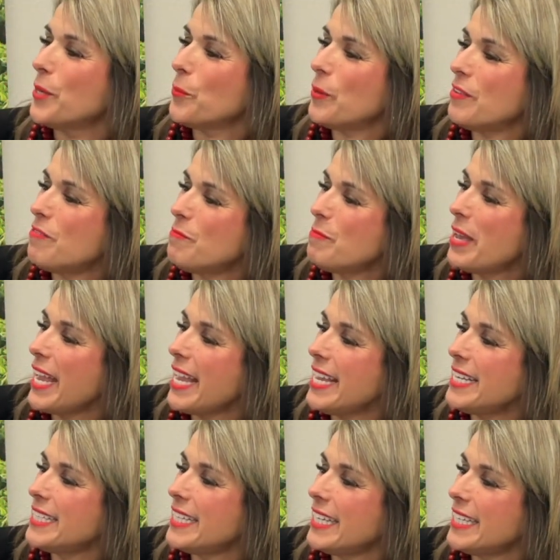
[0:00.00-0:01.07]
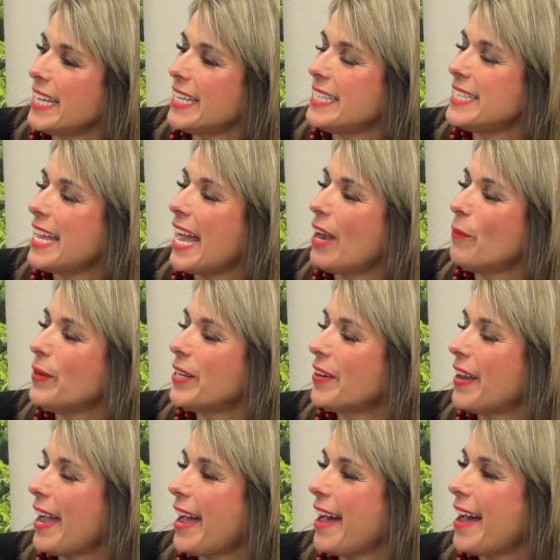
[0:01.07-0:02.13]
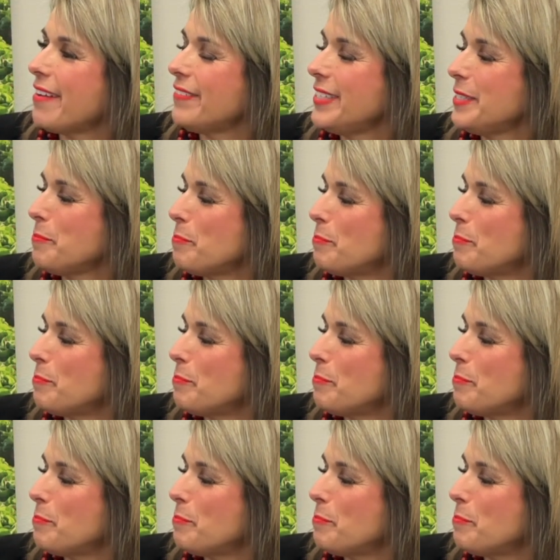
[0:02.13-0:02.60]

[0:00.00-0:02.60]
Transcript: We've made it and now we are having a